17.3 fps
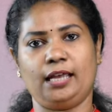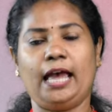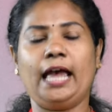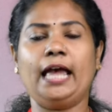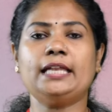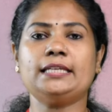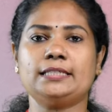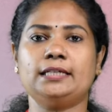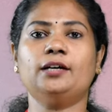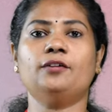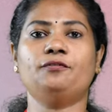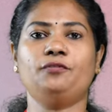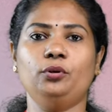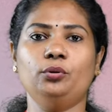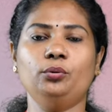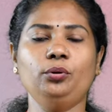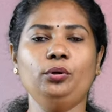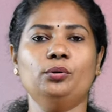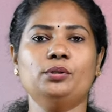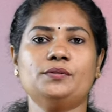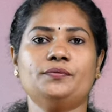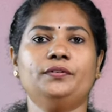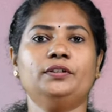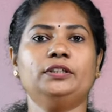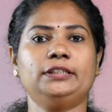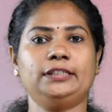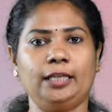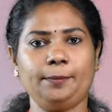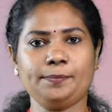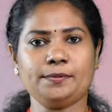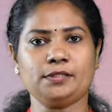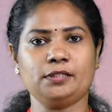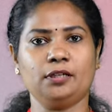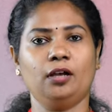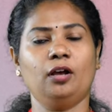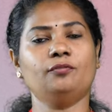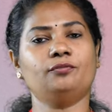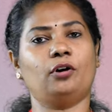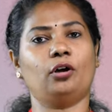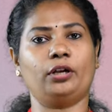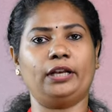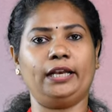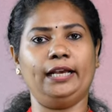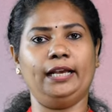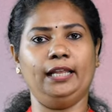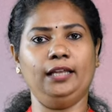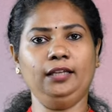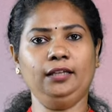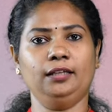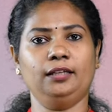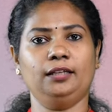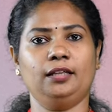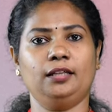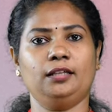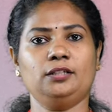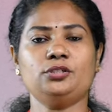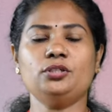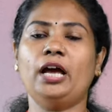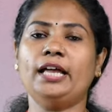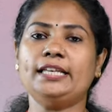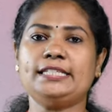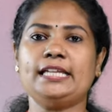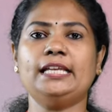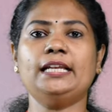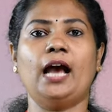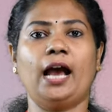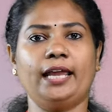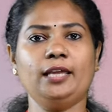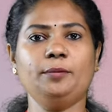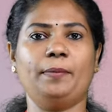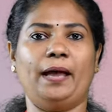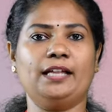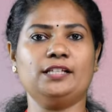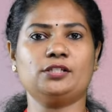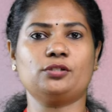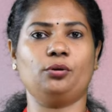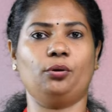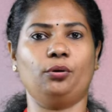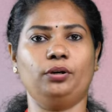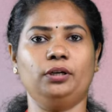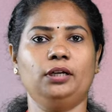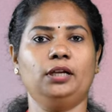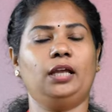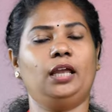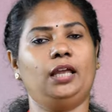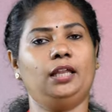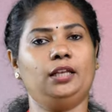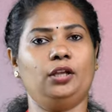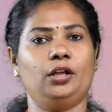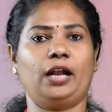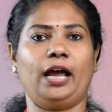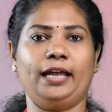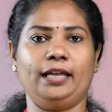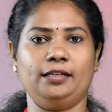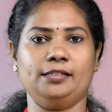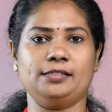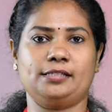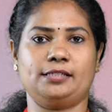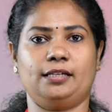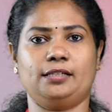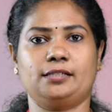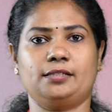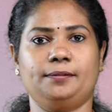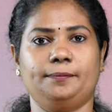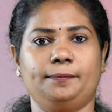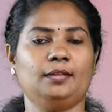and a few useful tips for reading to attain high band score in your IELTS test.